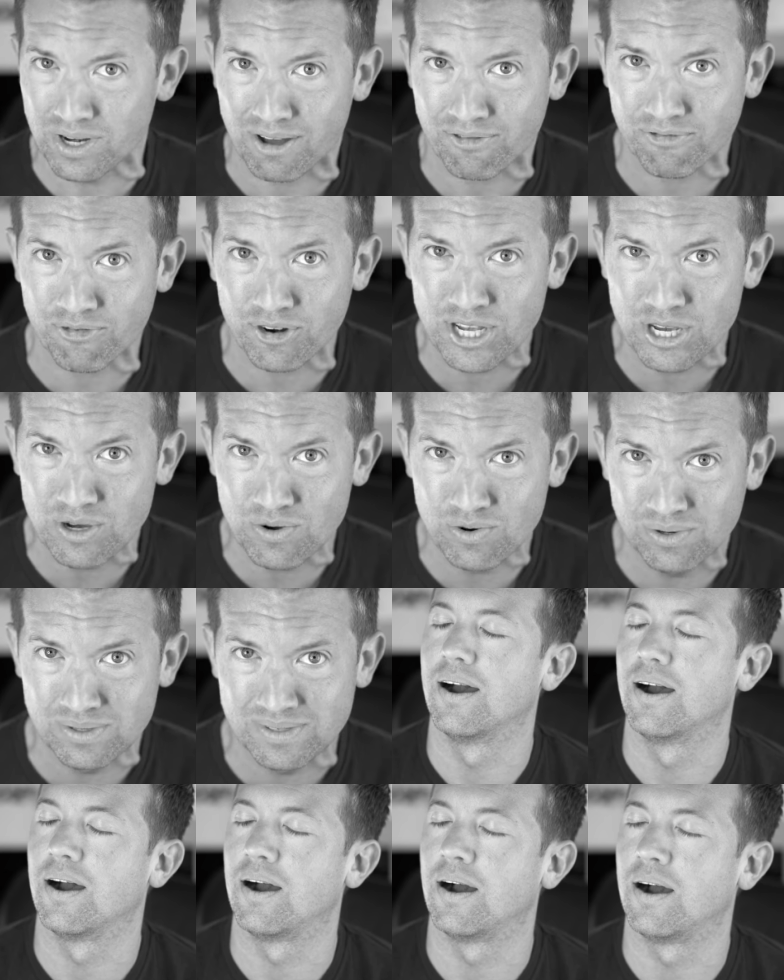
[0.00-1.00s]
enough for you?
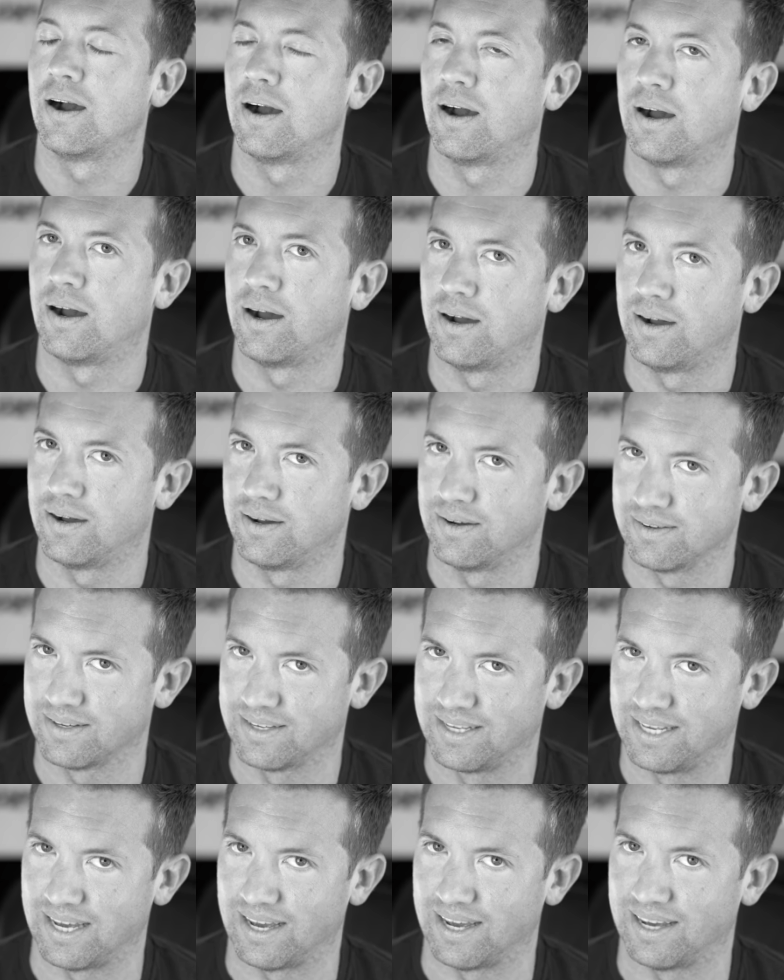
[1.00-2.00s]
Ah,
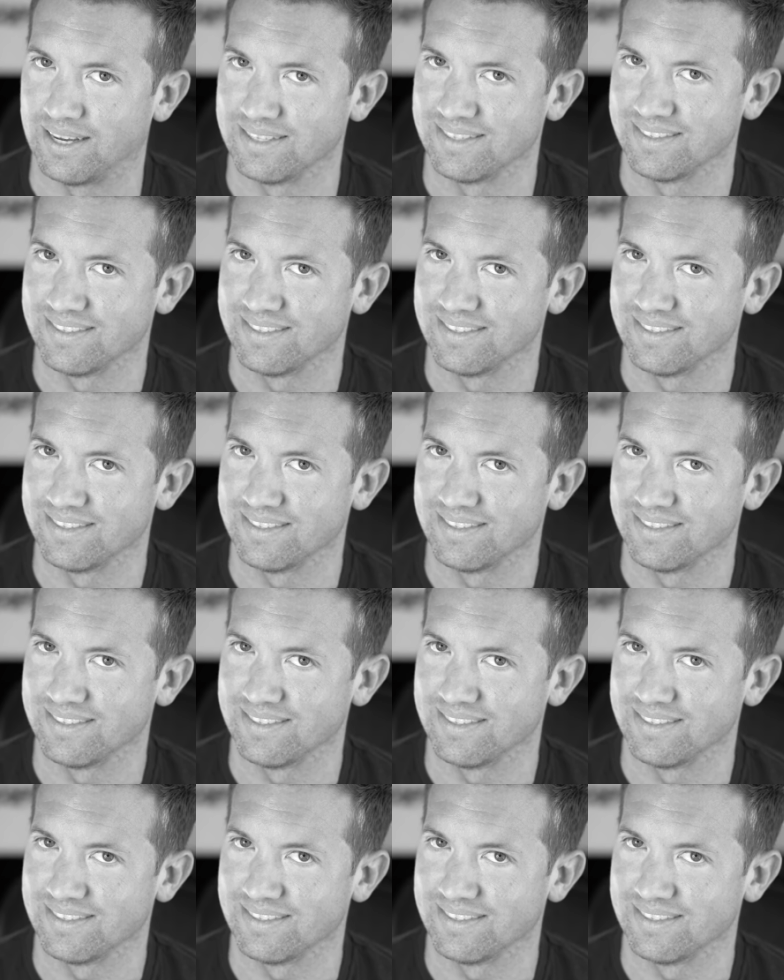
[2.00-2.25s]
okay.